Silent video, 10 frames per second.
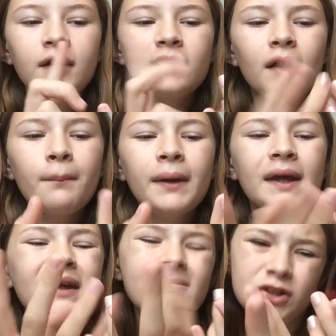It's like a
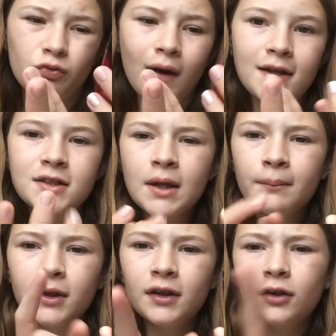pinkish red,
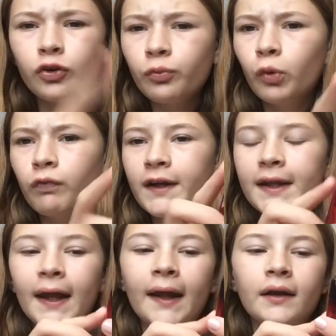but it looks more red
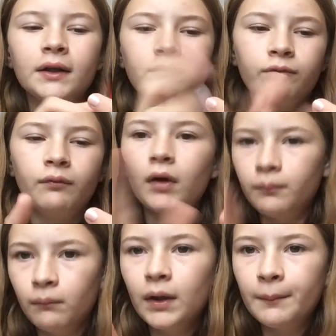
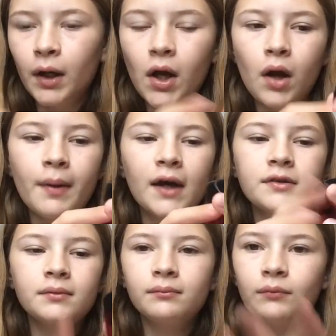in my iPad,
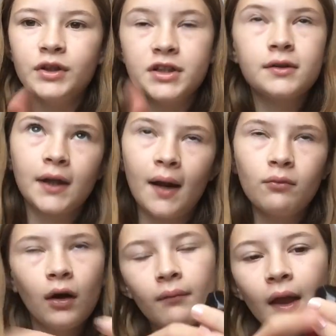which is the
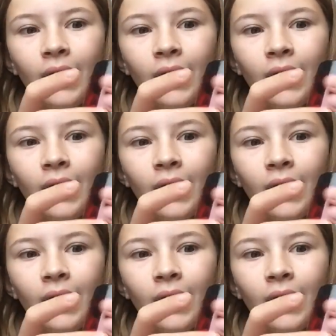camera.